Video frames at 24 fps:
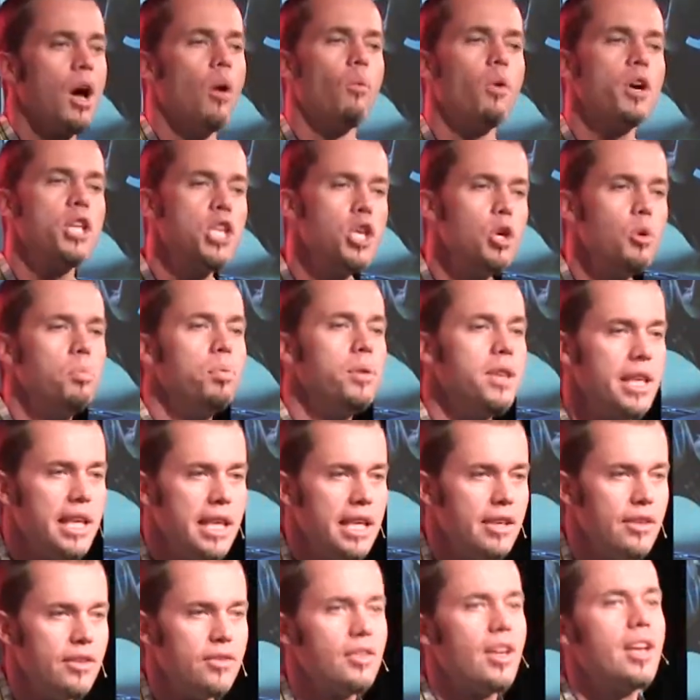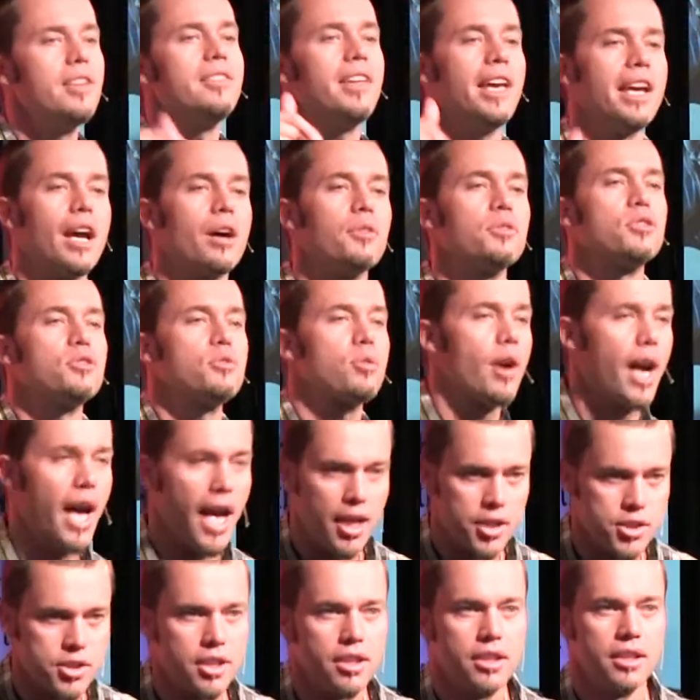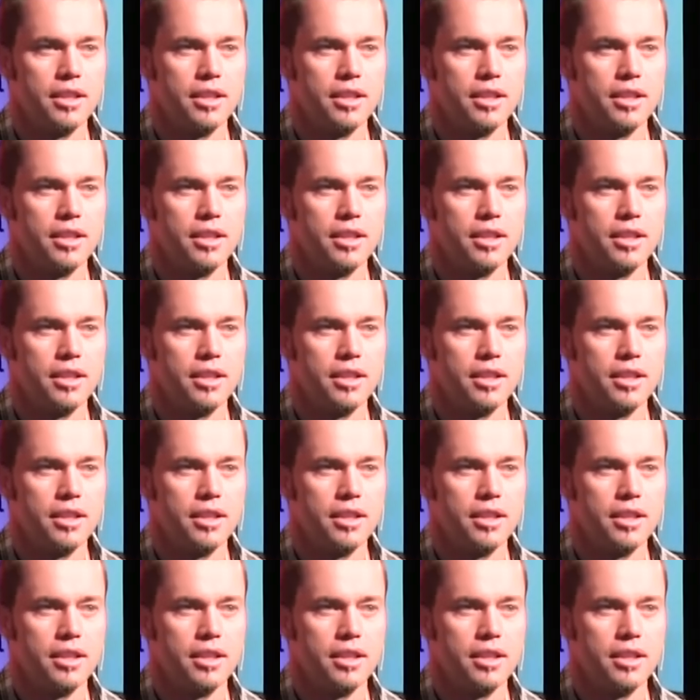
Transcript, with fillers: Will you please take out the trash?